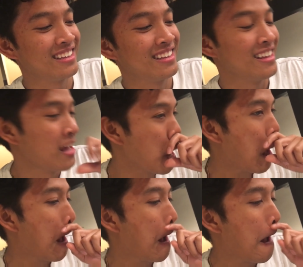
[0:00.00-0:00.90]
I mean,
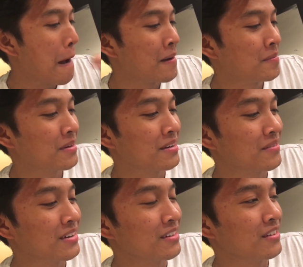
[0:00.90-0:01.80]
it honestly tastes bring
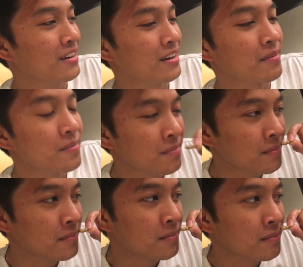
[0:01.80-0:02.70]
really it, bring good. It over here.
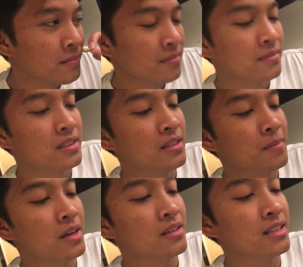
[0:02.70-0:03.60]
It
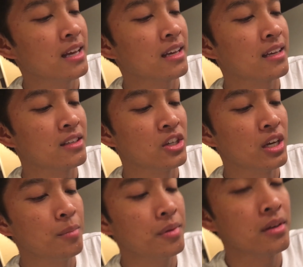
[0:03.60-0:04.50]
smells like a
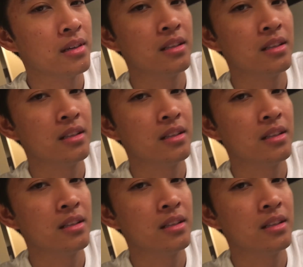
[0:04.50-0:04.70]
chip.